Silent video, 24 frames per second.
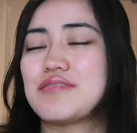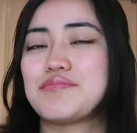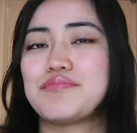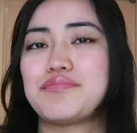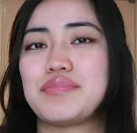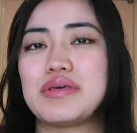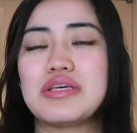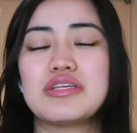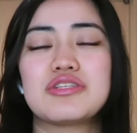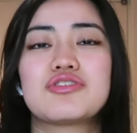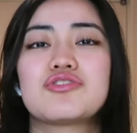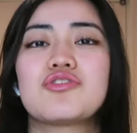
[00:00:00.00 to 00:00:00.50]

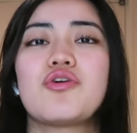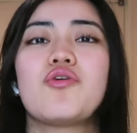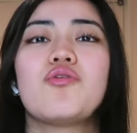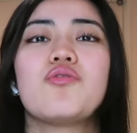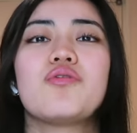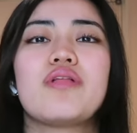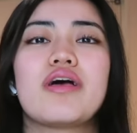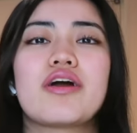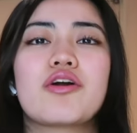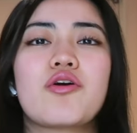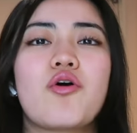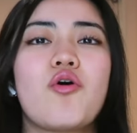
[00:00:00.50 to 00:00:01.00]
be so,
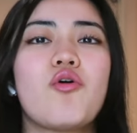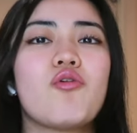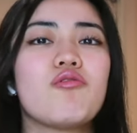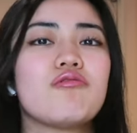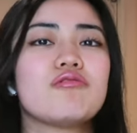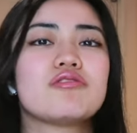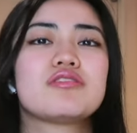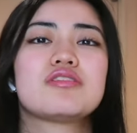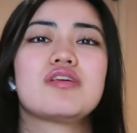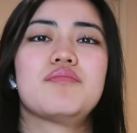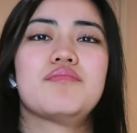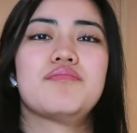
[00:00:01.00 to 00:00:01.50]
like,
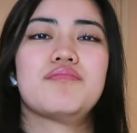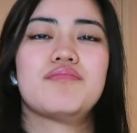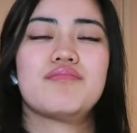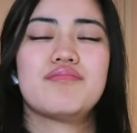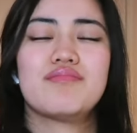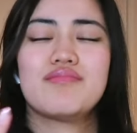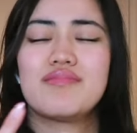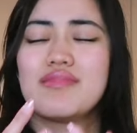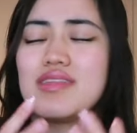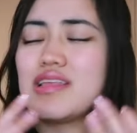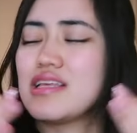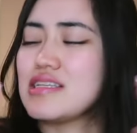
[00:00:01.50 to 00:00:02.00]
wholesome.
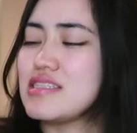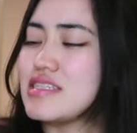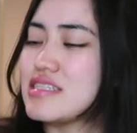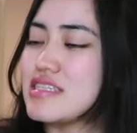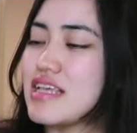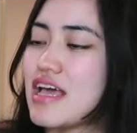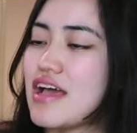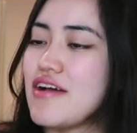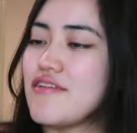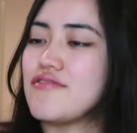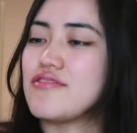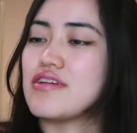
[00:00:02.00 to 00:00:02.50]
It's just
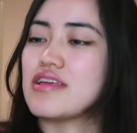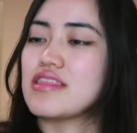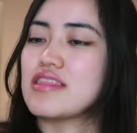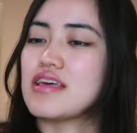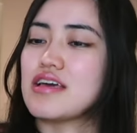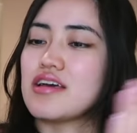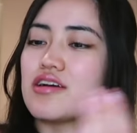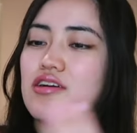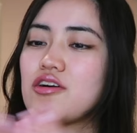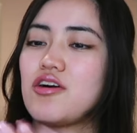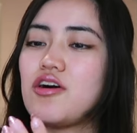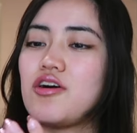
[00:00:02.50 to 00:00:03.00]

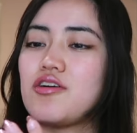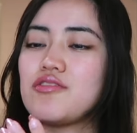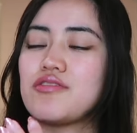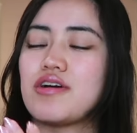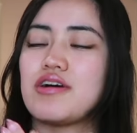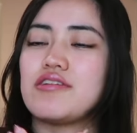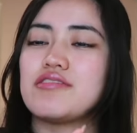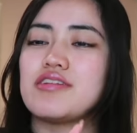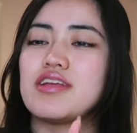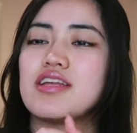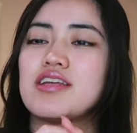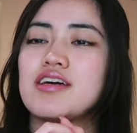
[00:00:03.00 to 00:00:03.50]
everything,
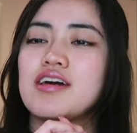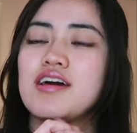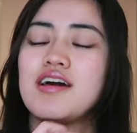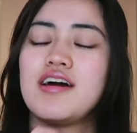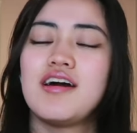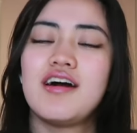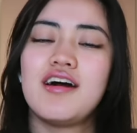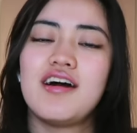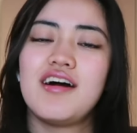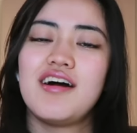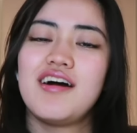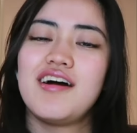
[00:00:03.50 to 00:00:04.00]
all-rounded.
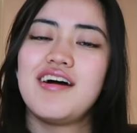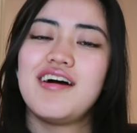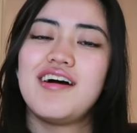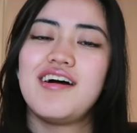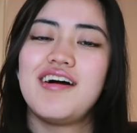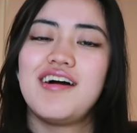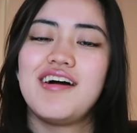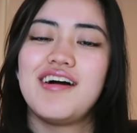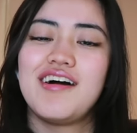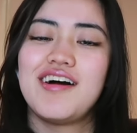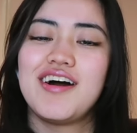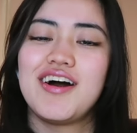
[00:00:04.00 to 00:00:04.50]

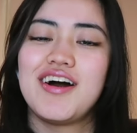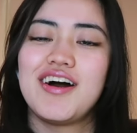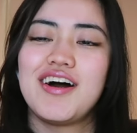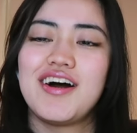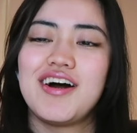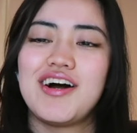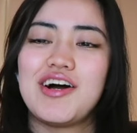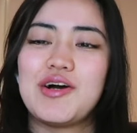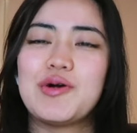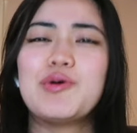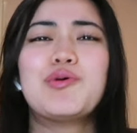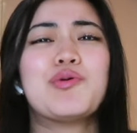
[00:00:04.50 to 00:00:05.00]

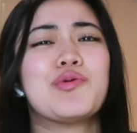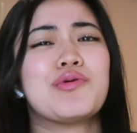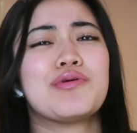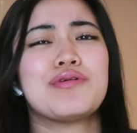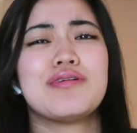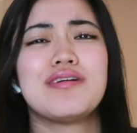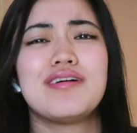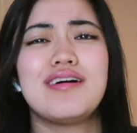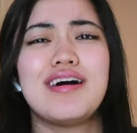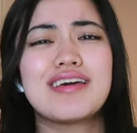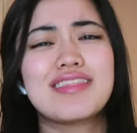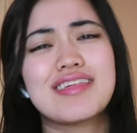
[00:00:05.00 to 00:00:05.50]
Ooh,
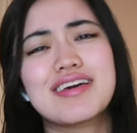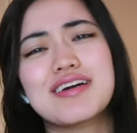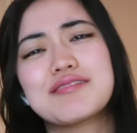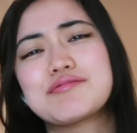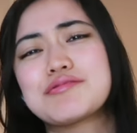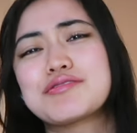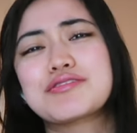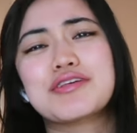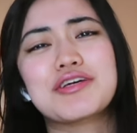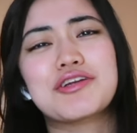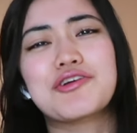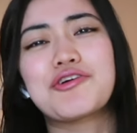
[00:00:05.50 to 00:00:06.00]
I think I'm
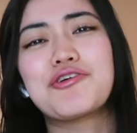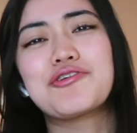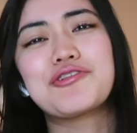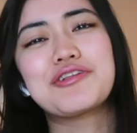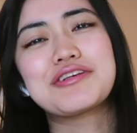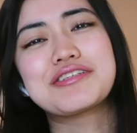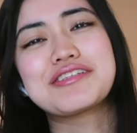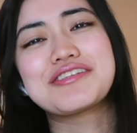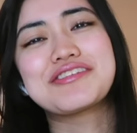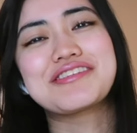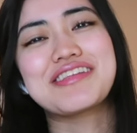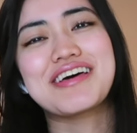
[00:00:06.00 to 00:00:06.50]
just gonna go
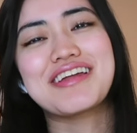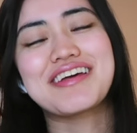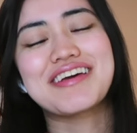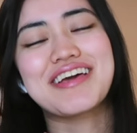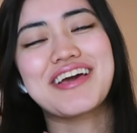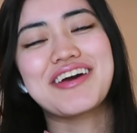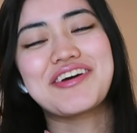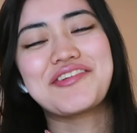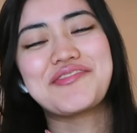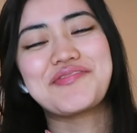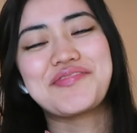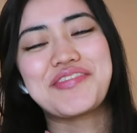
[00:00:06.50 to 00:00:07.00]
listen to that
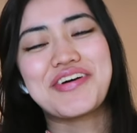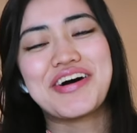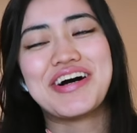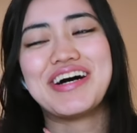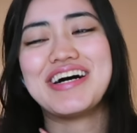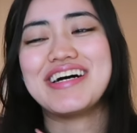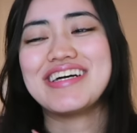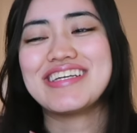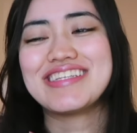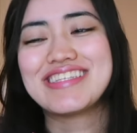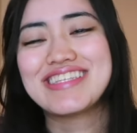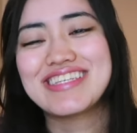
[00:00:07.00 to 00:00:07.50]
again,
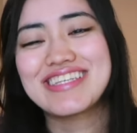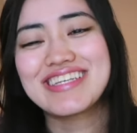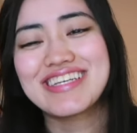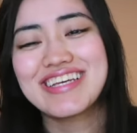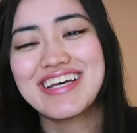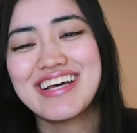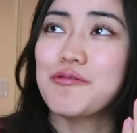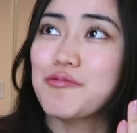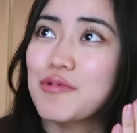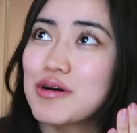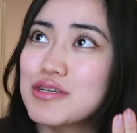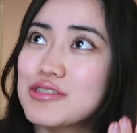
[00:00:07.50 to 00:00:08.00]
but
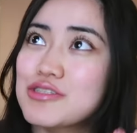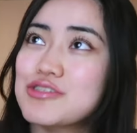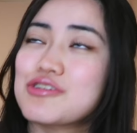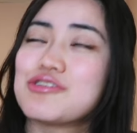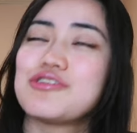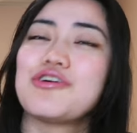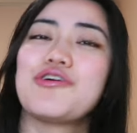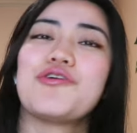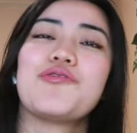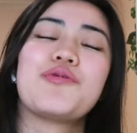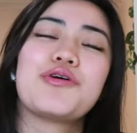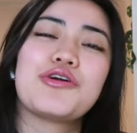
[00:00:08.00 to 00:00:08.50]
I want to
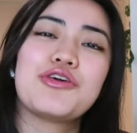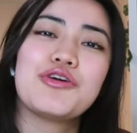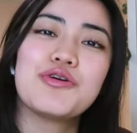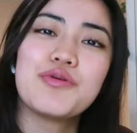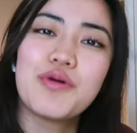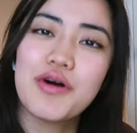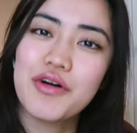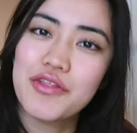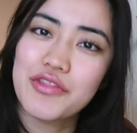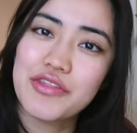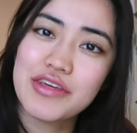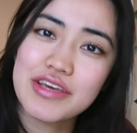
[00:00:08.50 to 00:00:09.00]
know what you
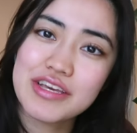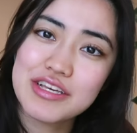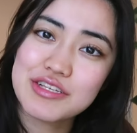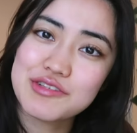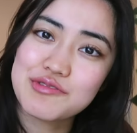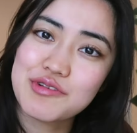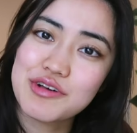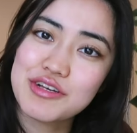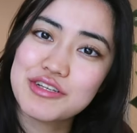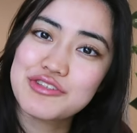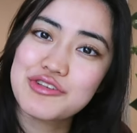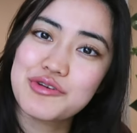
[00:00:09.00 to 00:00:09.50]
all think as
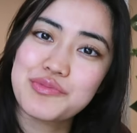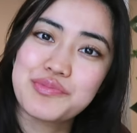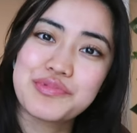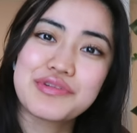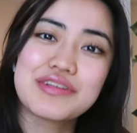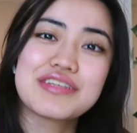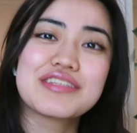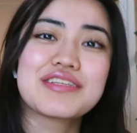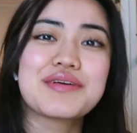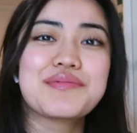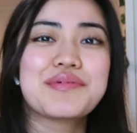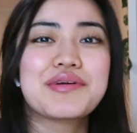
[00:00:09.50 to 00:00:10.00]
well, so
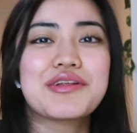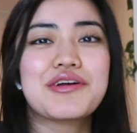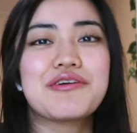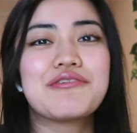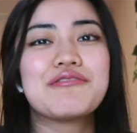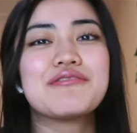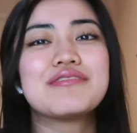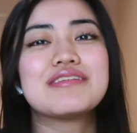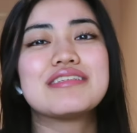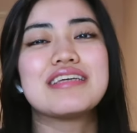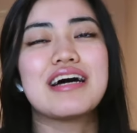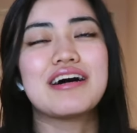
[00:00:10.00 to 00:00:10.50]
please let me
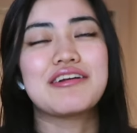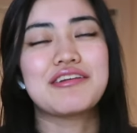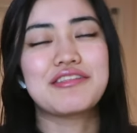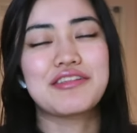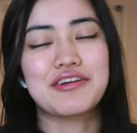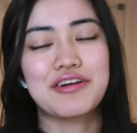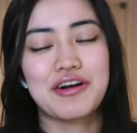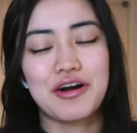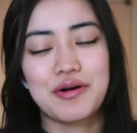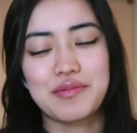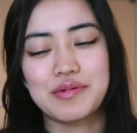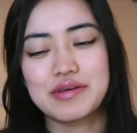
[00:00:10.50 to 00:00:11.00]
know down in
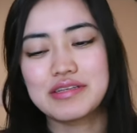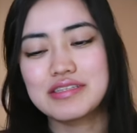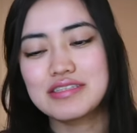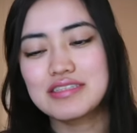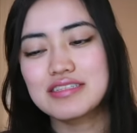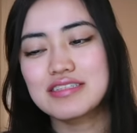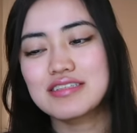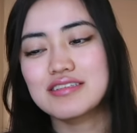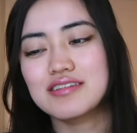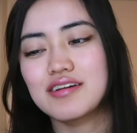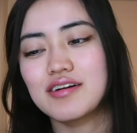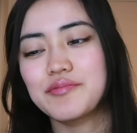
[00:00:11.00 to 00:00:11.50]
the
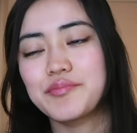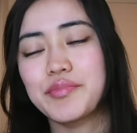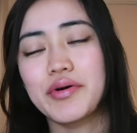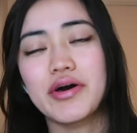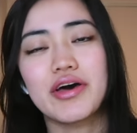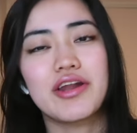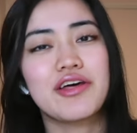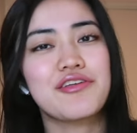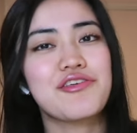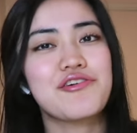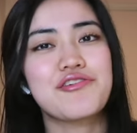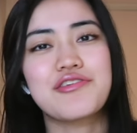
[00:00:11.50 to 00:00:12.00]
comments.
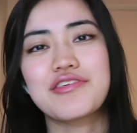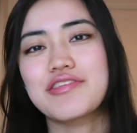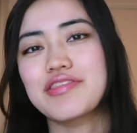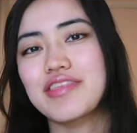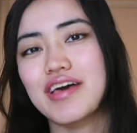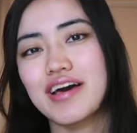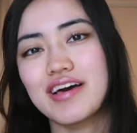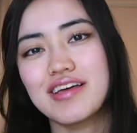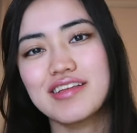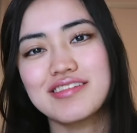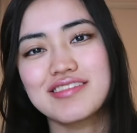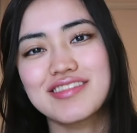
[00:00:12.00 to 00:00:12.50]
But other than
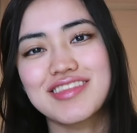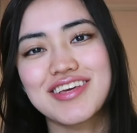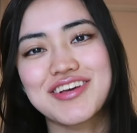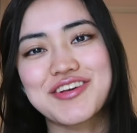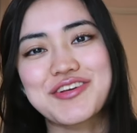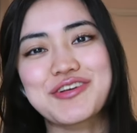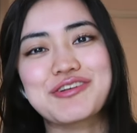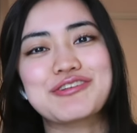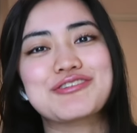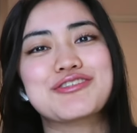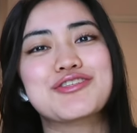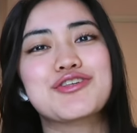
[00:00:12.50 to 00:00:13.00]
that,
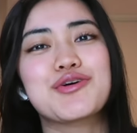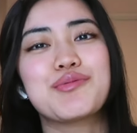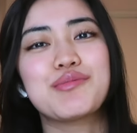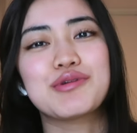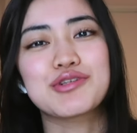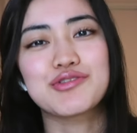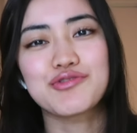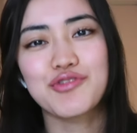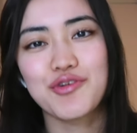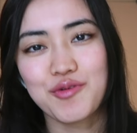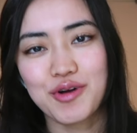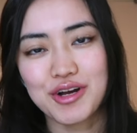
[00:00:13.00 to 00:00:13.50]
thank you so
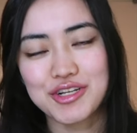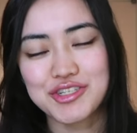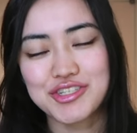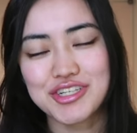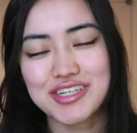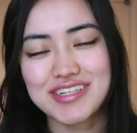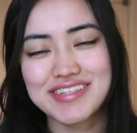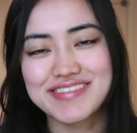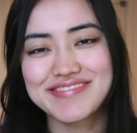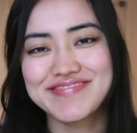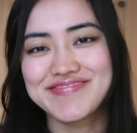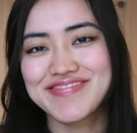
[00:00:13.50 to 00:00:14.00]
much for
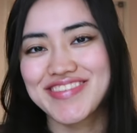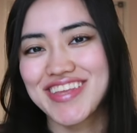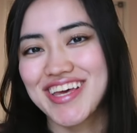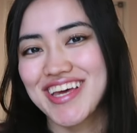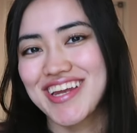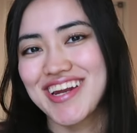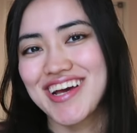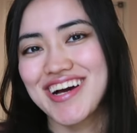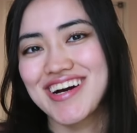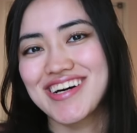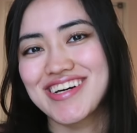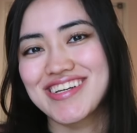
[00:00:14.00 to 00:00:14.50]
watching,
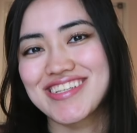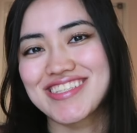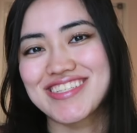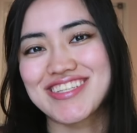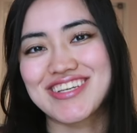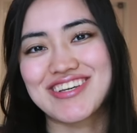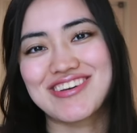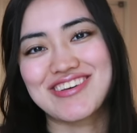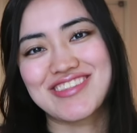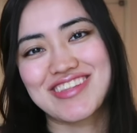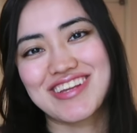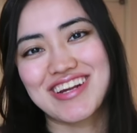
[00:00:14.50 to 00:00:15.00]
and I'll
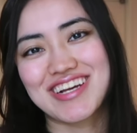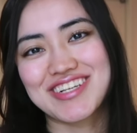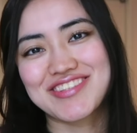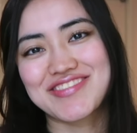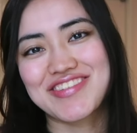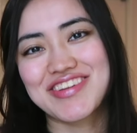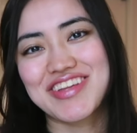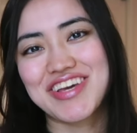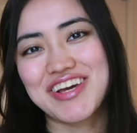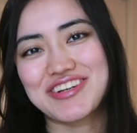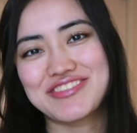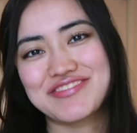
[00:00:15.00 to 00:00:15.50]
see you in the next
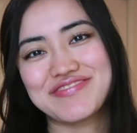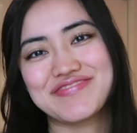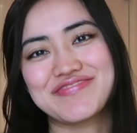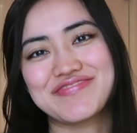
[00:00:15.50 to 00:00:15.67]
video.